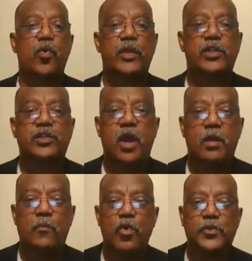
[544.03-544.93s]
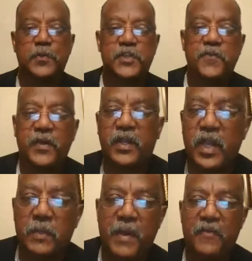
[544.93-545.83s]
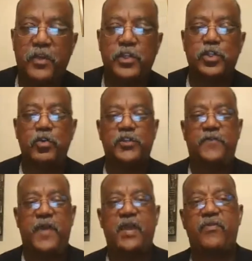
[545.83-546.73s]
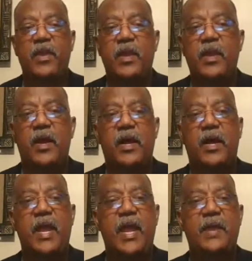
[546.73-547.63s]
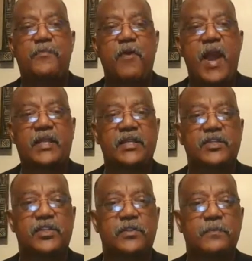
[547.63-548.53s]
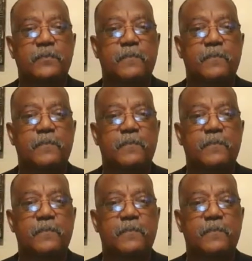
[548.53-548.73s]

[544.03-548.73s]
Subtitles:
going to talk more specifically about the Jewish faith and practice.